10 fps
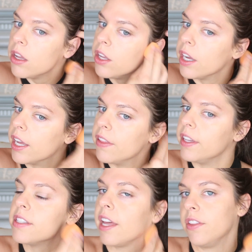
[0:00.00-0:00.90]
You can get
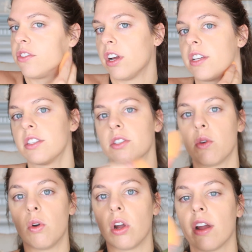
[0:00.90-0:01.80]
these at the
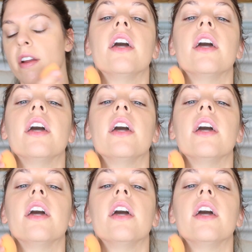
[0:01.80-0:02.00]
drugstore.